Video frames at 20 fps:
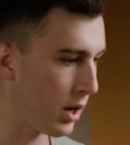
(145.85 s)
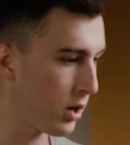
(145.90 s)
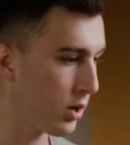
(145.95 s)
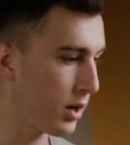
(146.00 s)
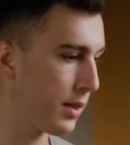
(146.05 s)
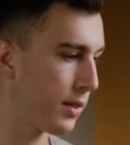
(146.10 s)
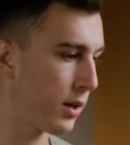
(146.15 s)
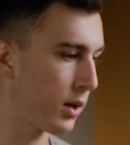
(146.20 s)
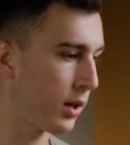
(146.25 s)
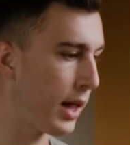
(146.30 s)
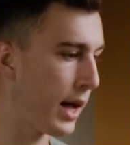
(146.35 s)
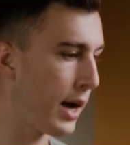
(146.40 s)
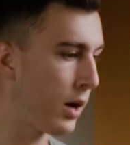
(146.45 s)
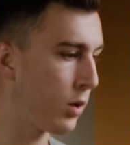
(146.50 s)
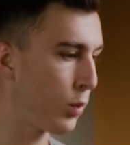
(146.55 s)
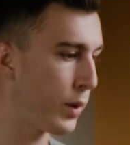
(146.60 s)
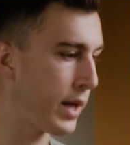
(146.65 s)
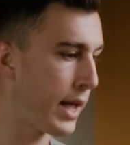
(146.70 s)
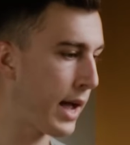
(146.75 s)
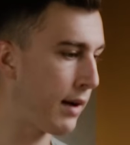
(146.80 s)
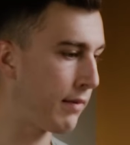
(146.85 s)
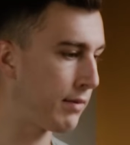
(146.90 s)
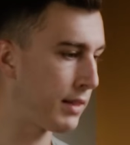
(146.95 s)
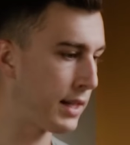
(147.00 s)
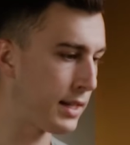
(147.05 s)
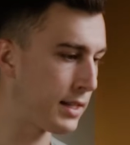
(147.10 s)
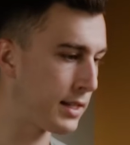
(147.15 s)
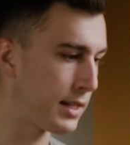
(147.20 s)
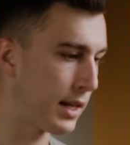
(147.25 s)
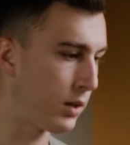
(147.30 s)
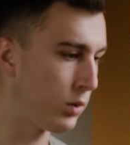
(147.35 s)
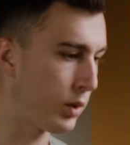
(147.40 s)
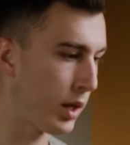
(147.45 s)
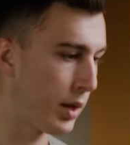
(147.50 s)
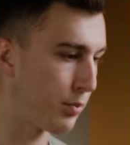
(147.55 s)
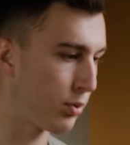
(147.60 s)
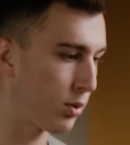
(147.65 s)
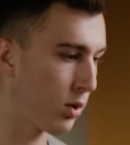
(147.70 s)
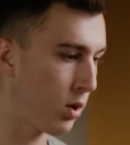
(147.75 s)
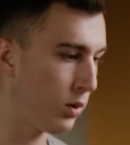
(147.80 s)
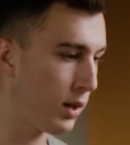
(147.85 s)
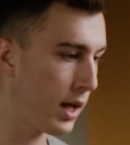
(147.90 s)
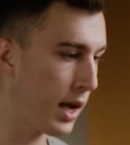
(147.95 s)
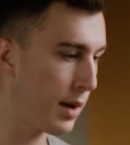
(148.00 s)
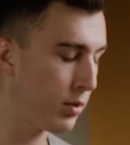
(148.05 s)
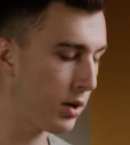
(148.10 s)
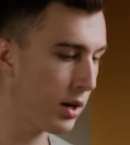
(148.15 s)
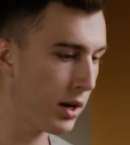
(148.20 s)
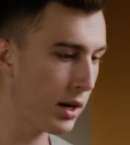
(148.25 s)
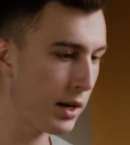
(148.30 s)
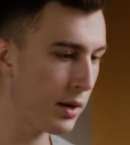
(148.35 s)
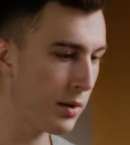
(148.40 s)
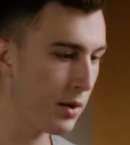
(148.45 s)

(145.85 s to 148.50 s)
Underneath cloud, we have the Soundly Pro library.